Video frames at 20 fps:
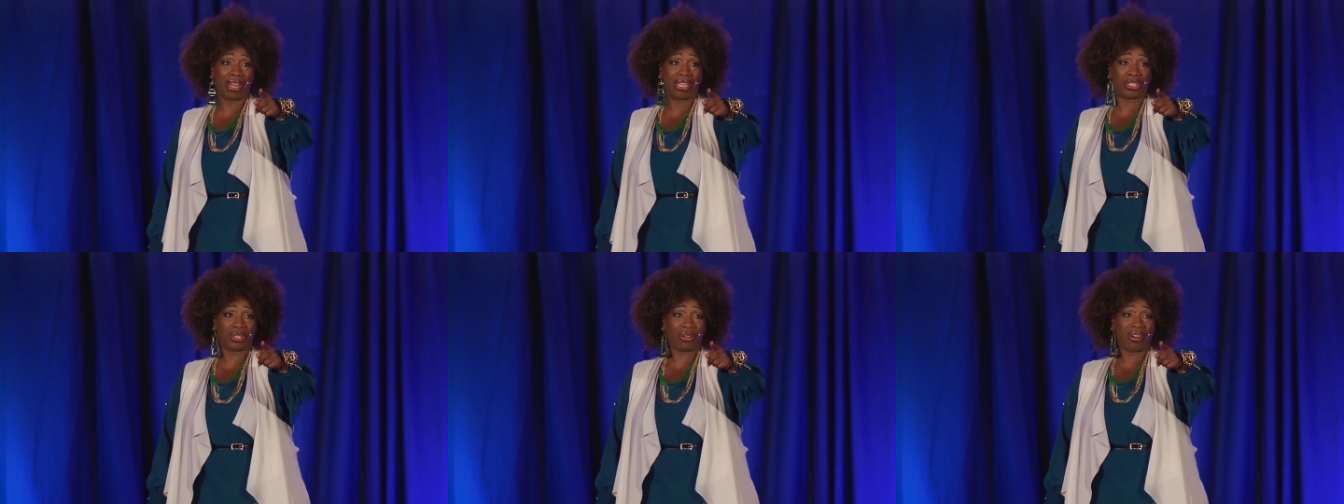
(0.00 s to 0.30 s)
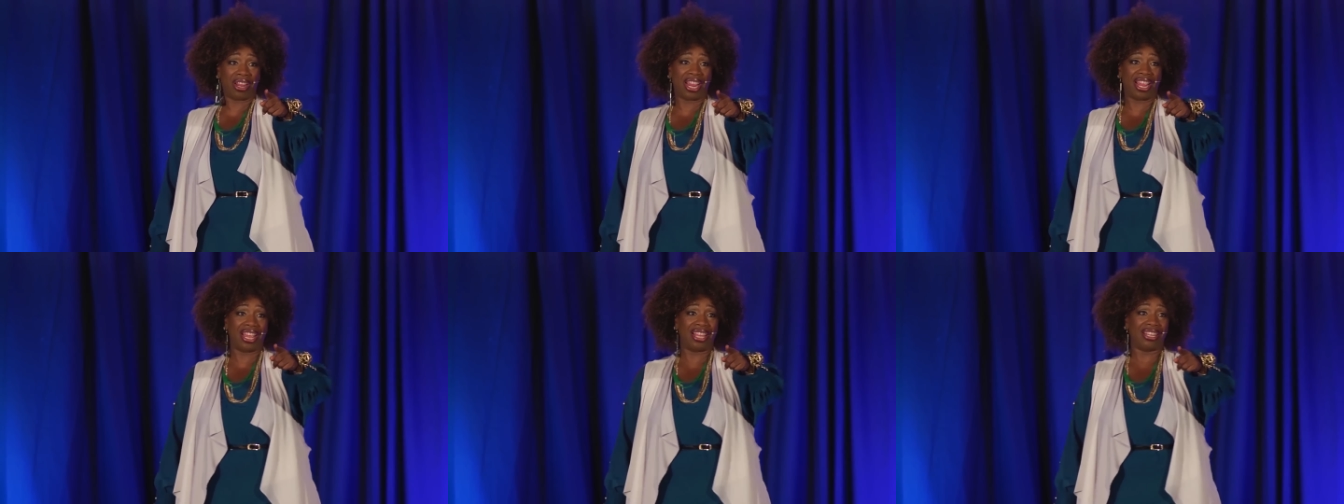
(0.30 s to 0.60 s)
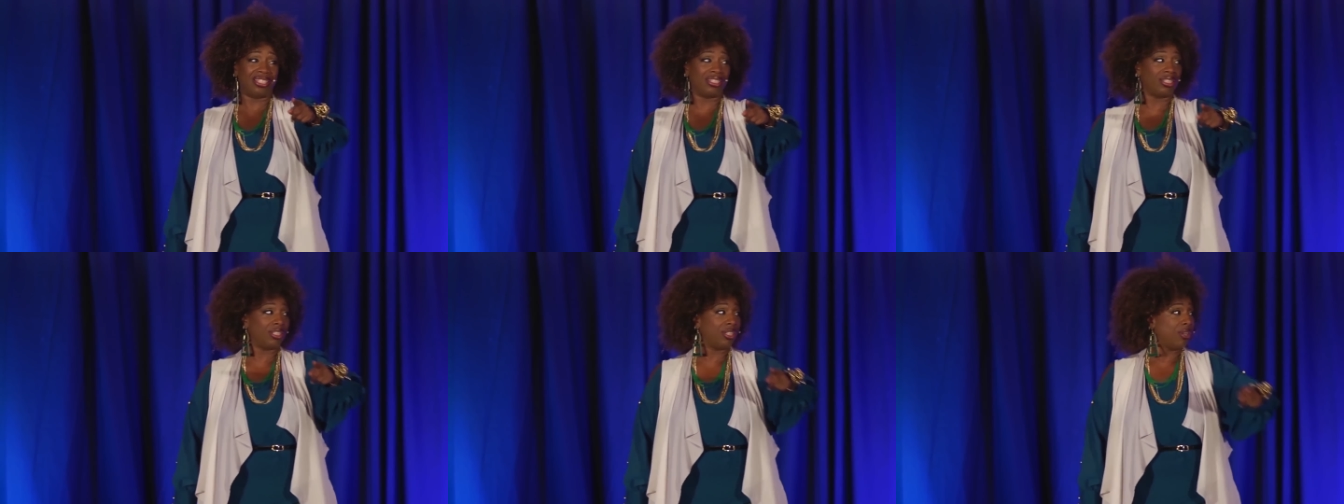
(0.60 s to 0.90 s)
raise your
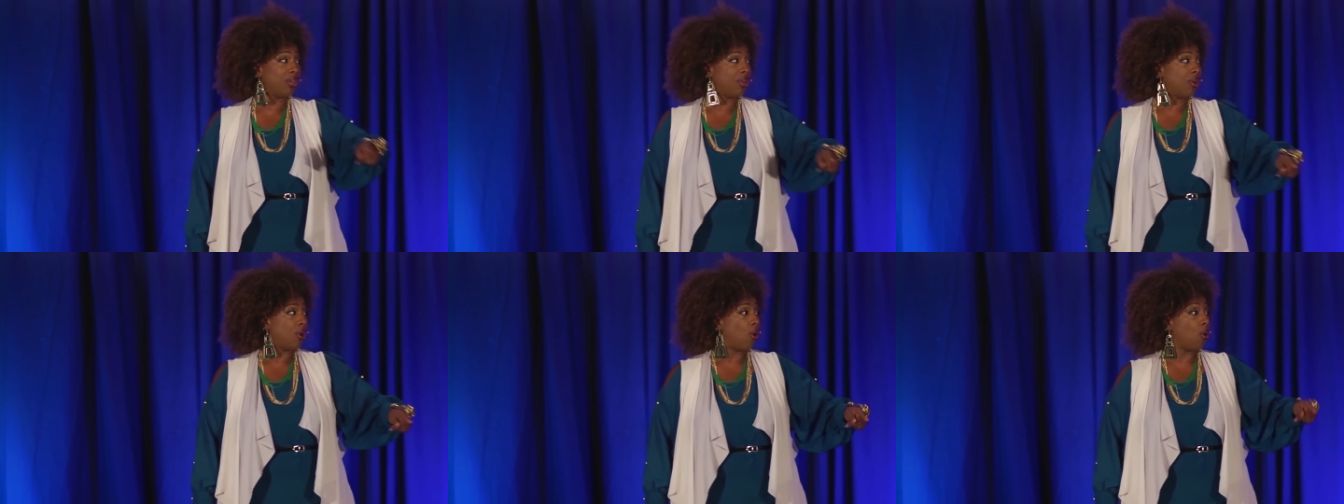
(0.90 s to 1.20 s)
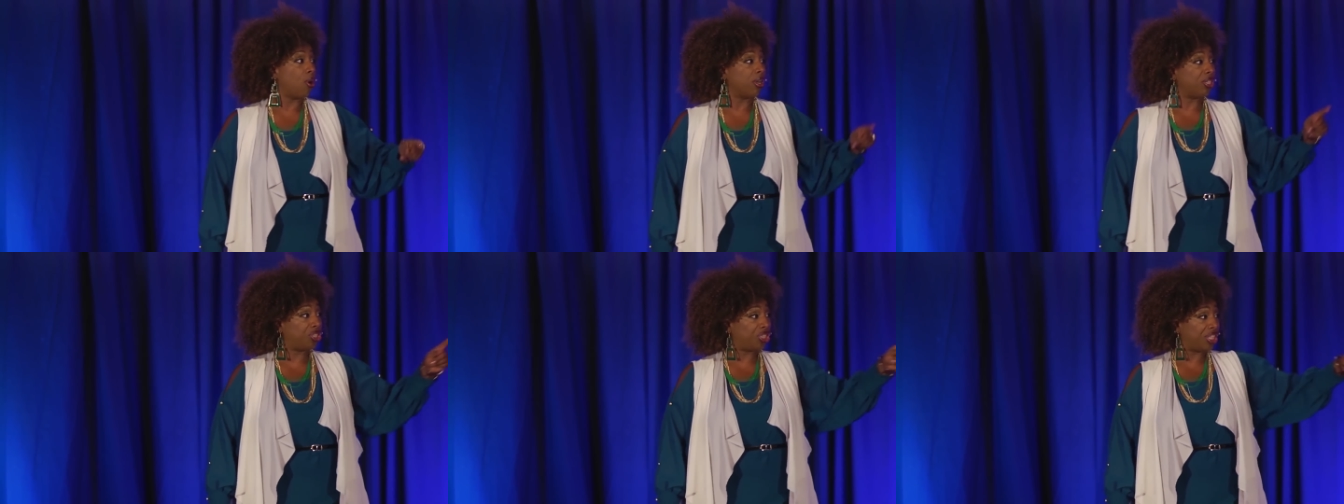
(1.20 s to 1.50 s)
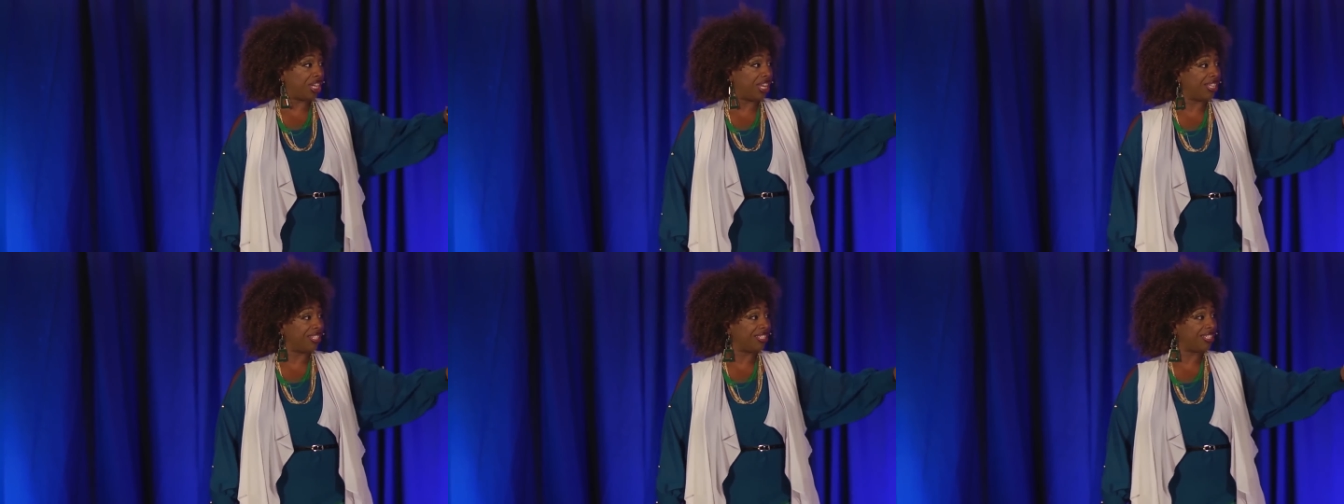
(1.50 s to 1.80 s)
hand. Or
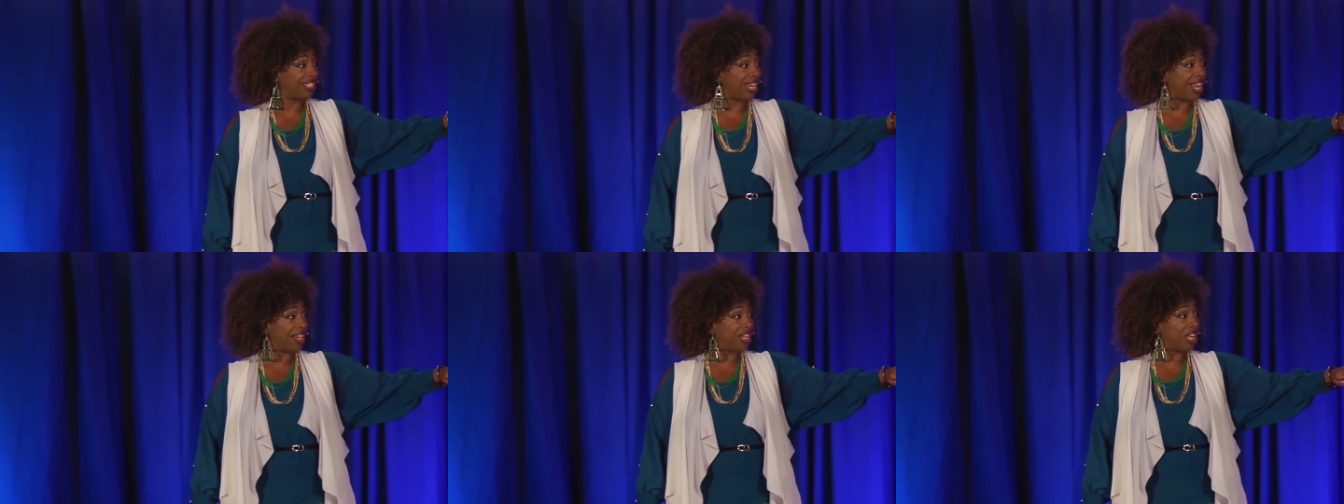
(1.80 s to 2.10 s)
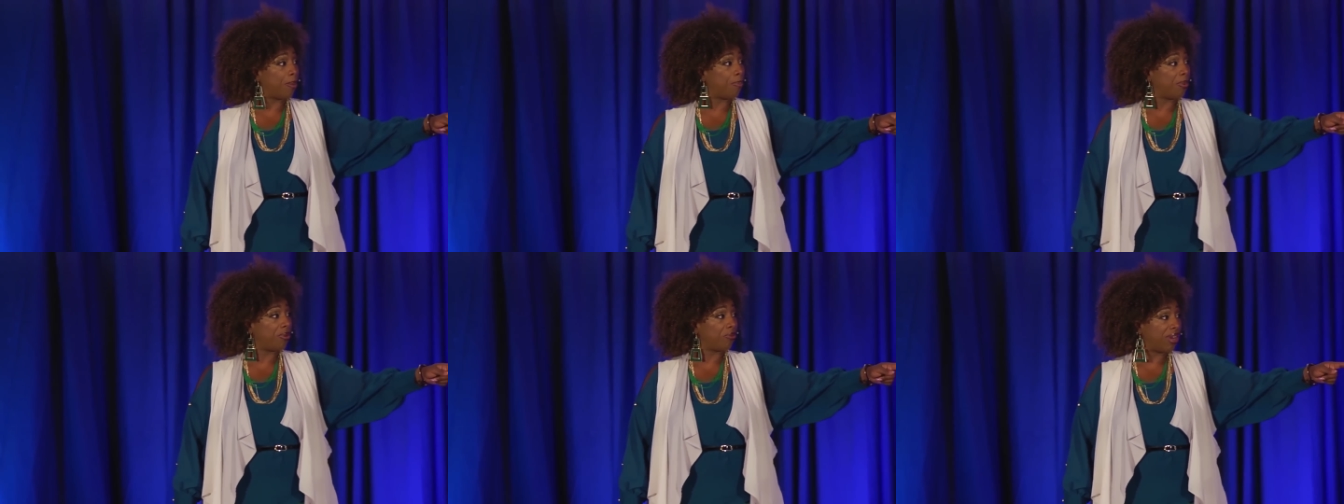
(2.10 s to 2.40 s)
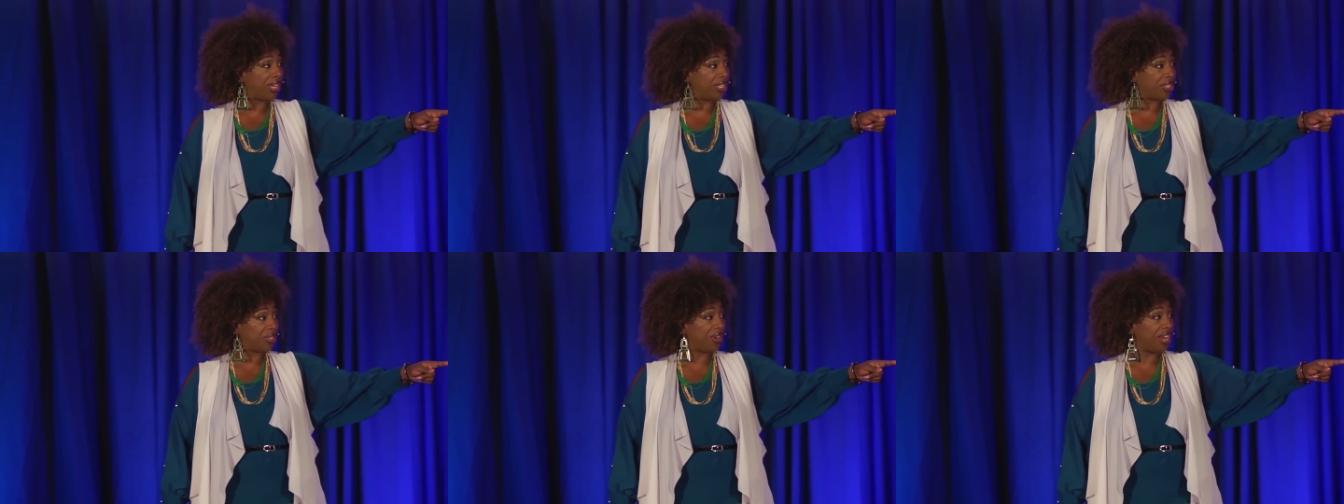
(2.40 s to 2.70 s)
Jen, stand up and
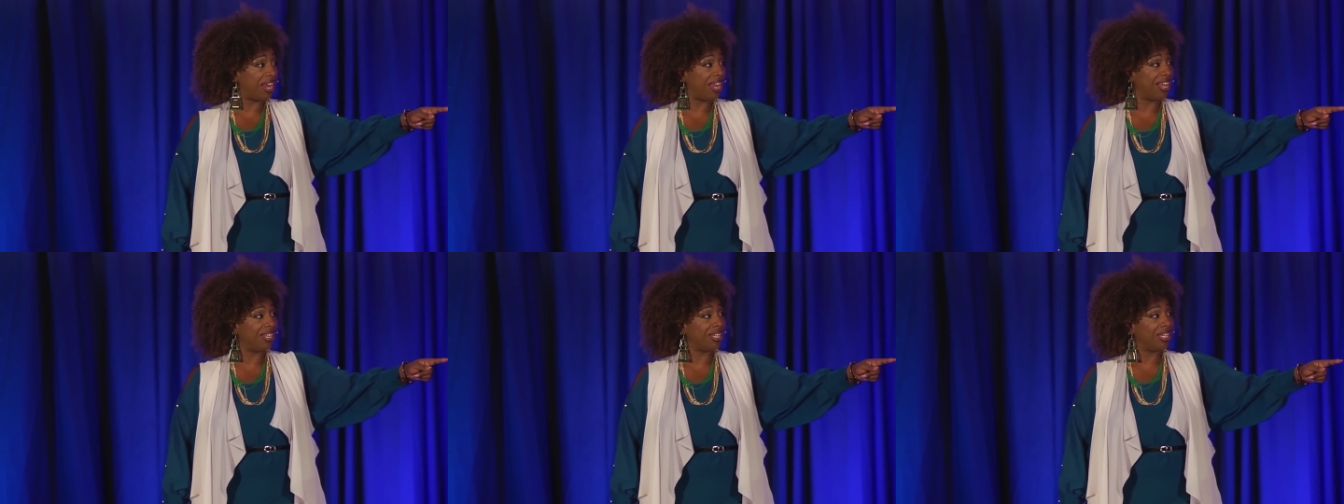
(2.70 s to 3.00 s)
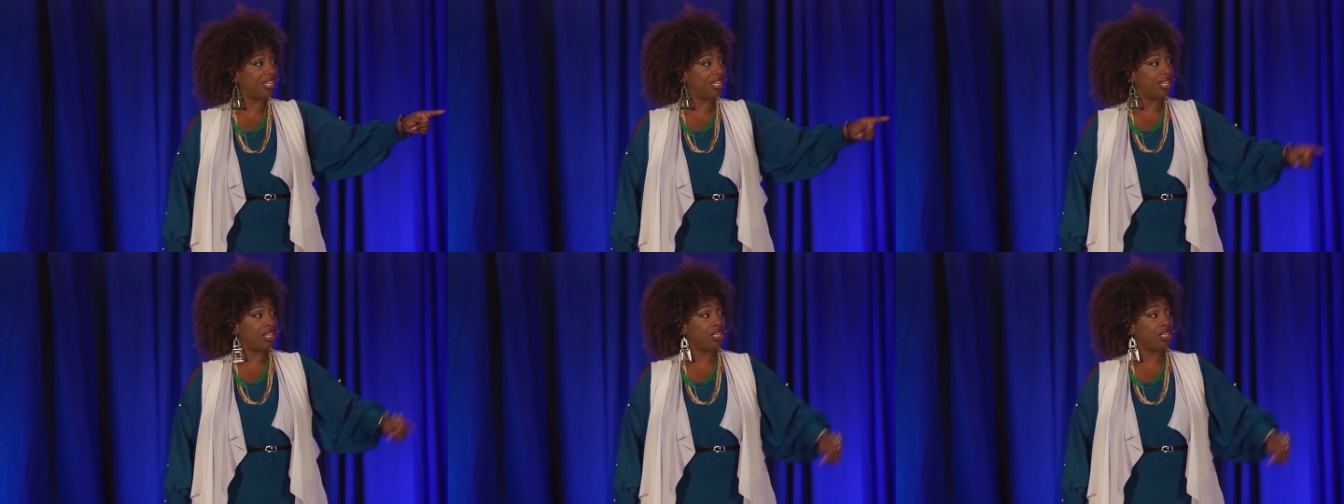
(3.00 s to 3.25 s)
raise your hand.